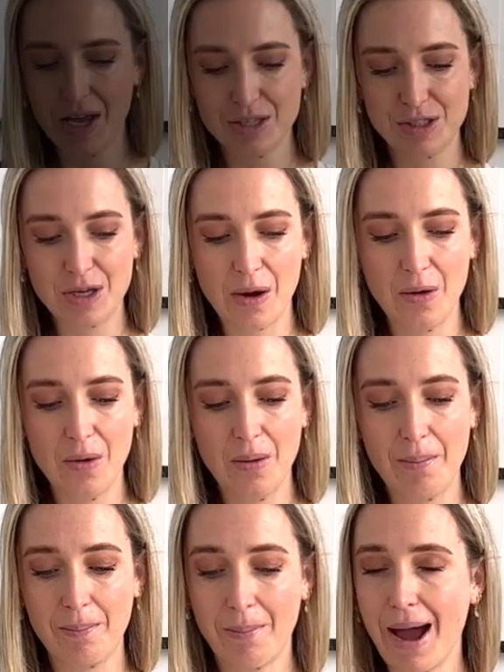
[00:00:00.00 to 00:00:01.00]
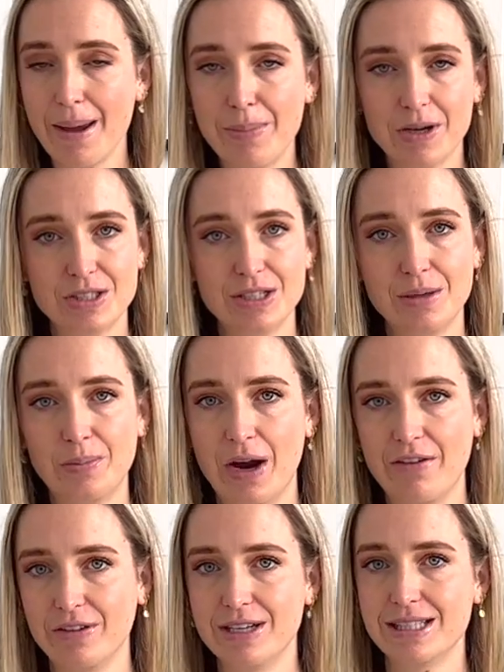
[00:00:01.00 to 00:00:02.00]
So my personal
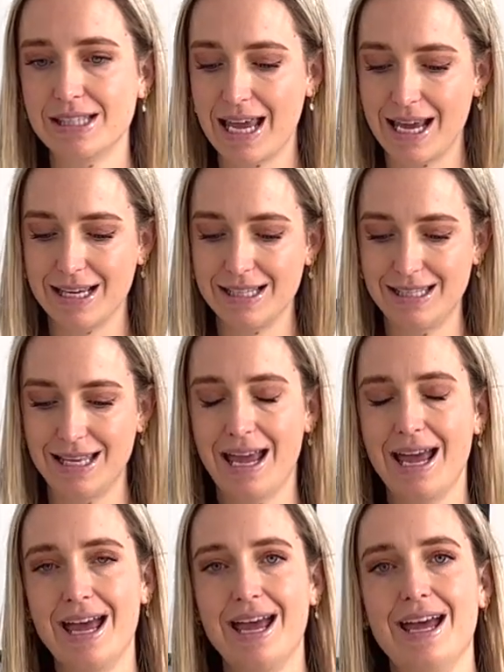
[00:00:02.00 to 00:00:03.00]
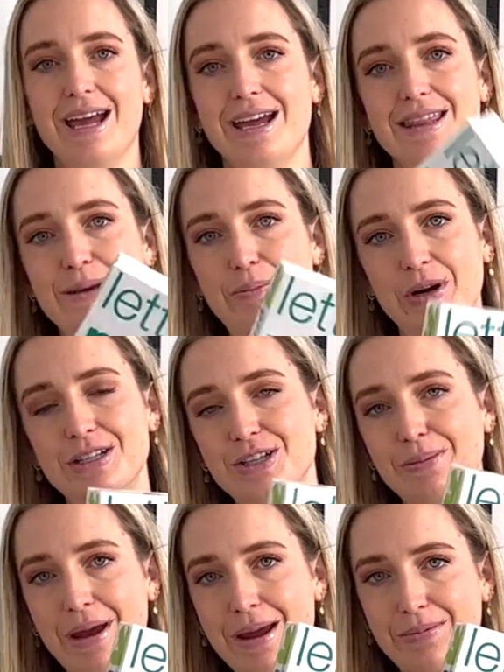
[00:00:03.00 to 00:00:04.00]
preference is the printer
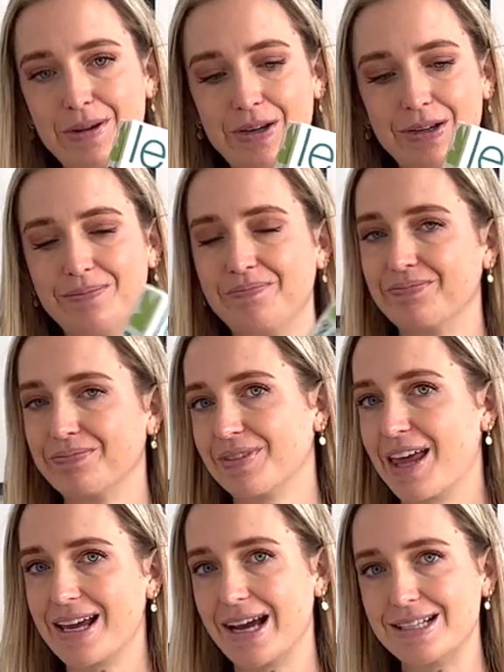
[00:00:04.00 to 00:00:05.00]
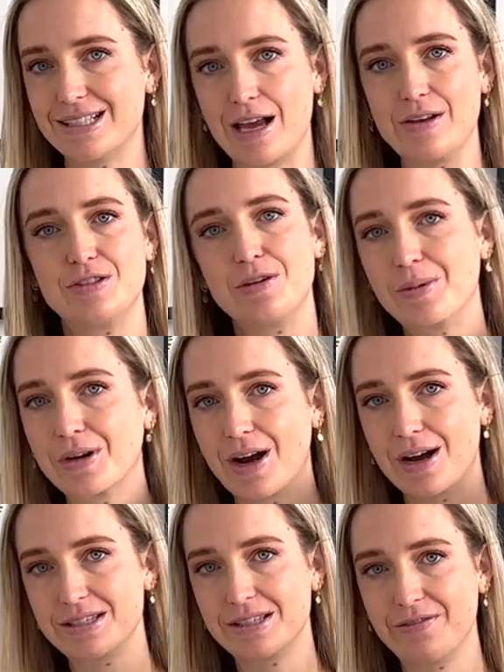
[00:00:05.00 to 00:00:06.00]
paper. Like I said, super
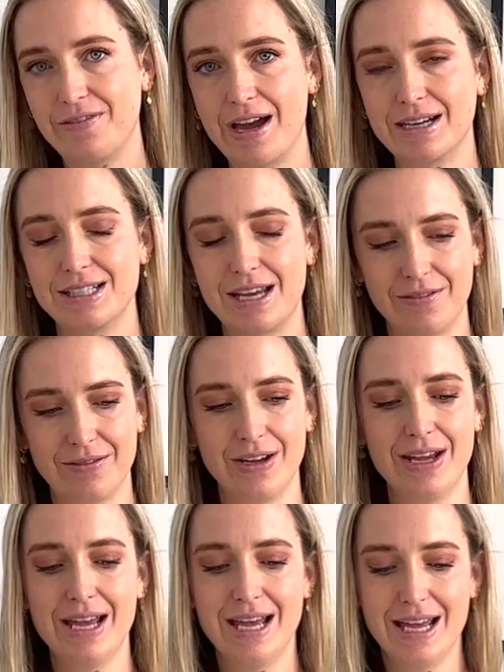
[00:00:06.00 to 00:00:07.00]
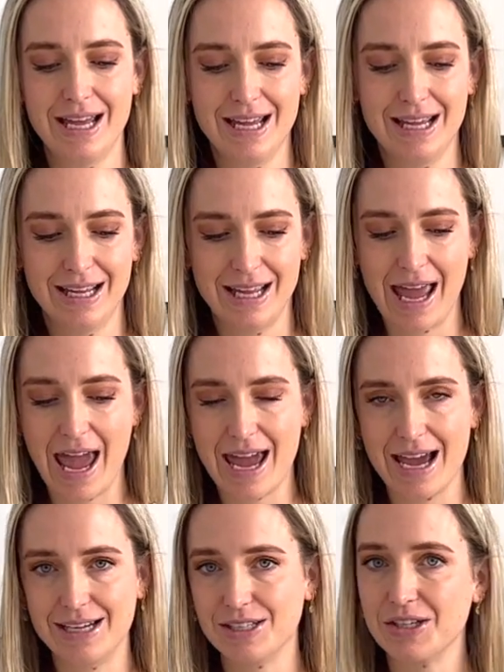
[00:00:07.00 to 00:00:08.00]
cost effective
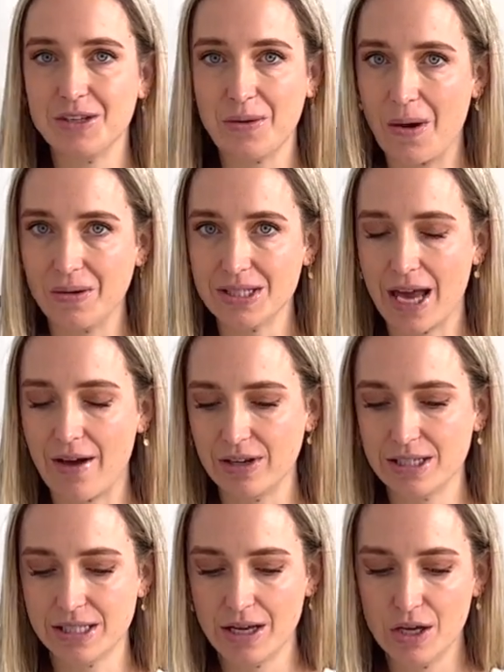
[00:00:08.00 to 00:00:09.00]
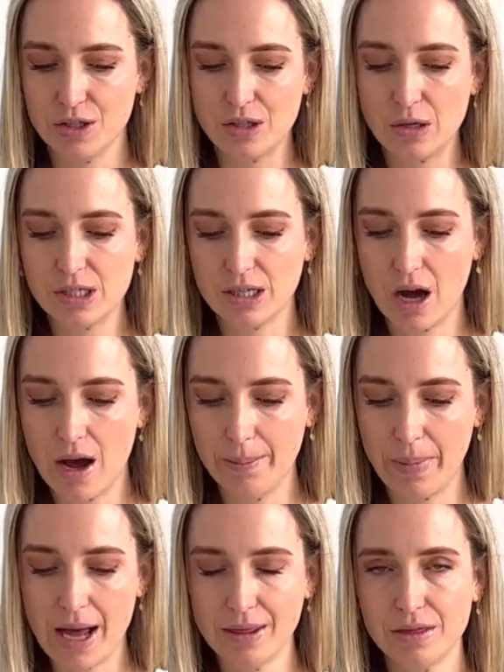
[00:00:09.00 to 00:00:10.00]
and you always have it. So to
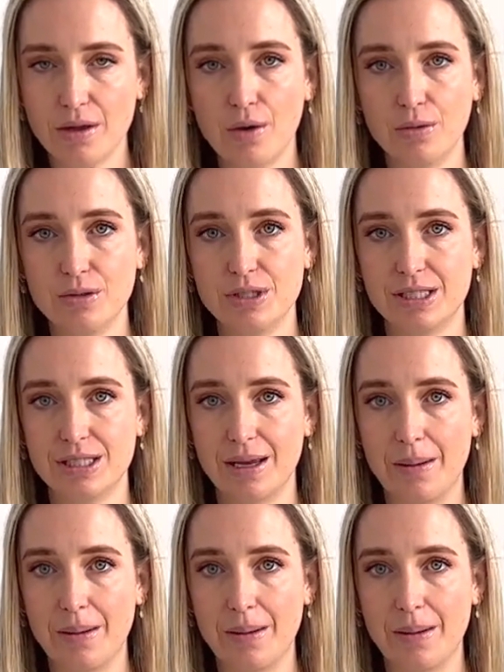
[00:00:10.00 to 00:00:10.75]
combat those